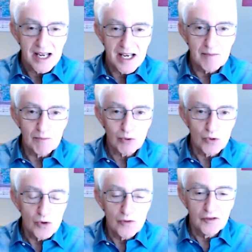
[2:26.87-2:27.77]

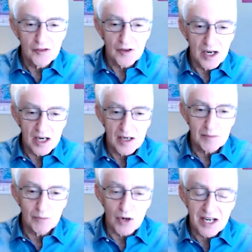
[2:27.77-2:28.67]
improve
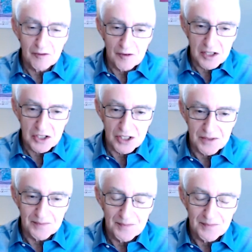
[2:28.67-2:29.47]
brain function.